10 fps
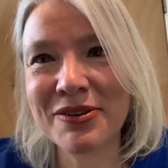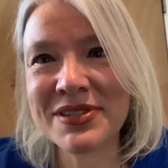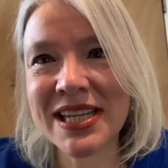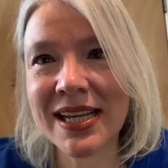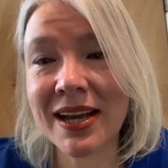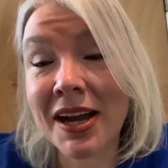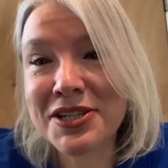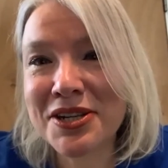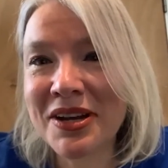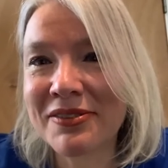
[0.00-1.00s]
obviously I
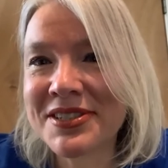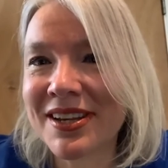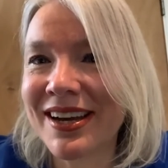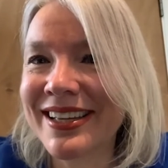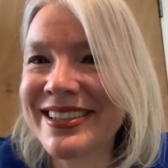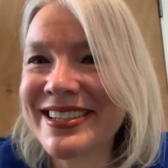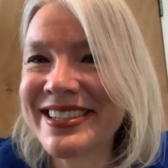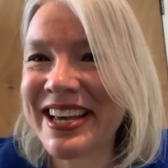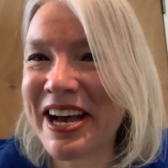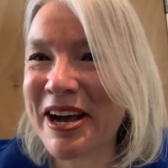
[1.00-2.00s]
do love
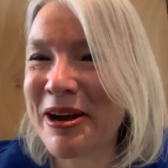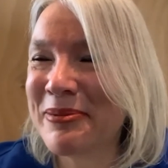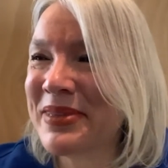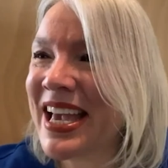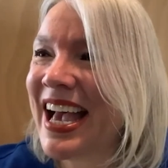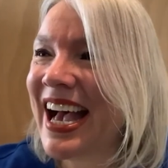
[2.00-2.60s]
science um,